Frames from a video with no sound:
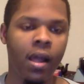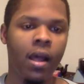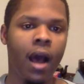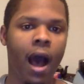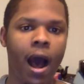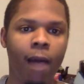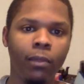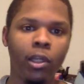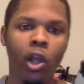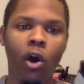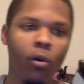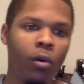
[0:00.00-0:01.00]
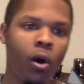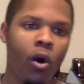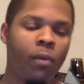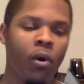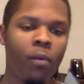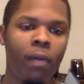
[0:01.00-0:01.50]
I'm low on
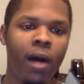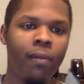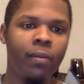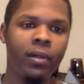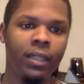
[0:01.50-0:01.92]
Mo Bamba.